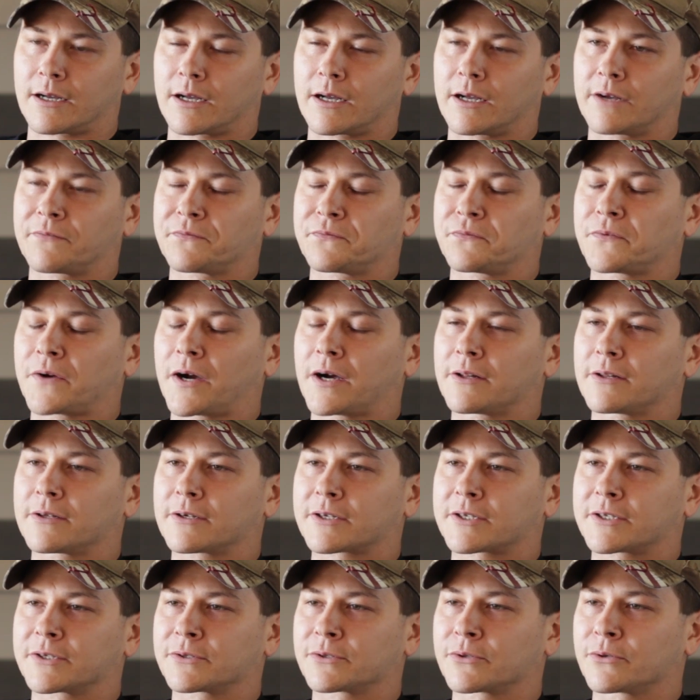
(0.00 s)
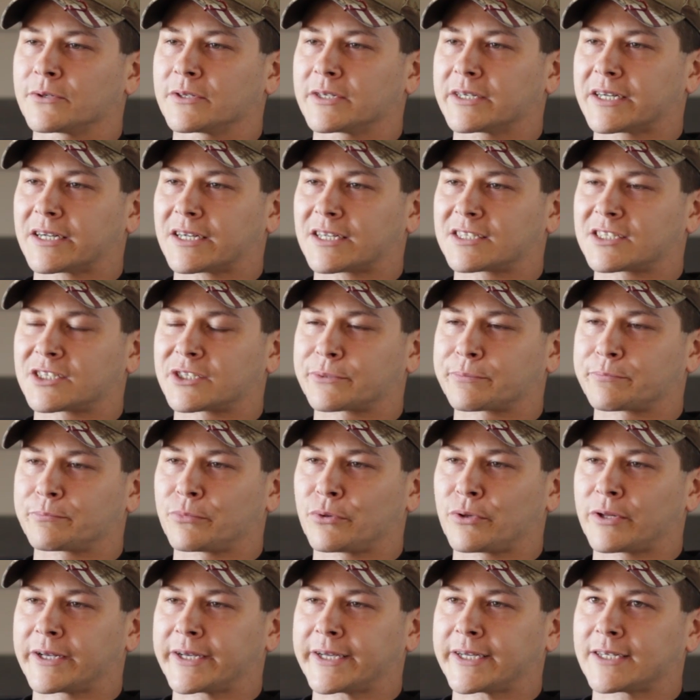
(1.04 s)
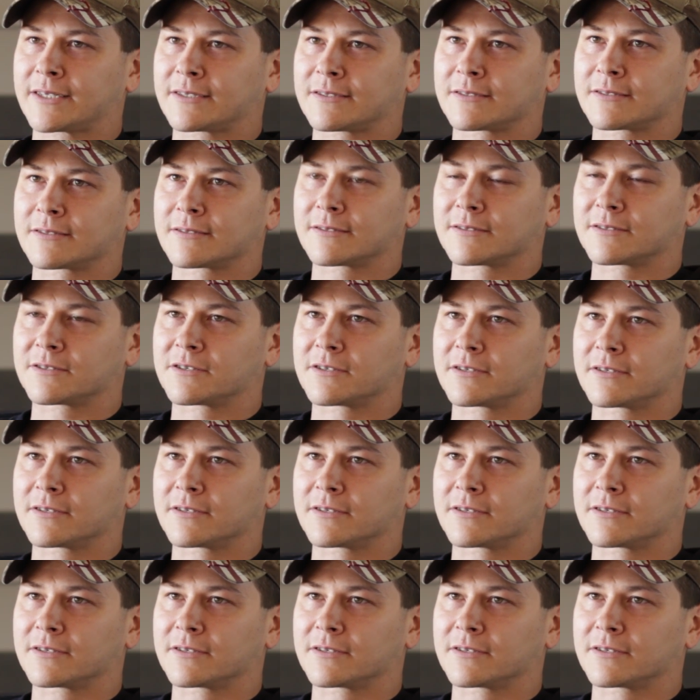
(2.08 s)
A father can only explain,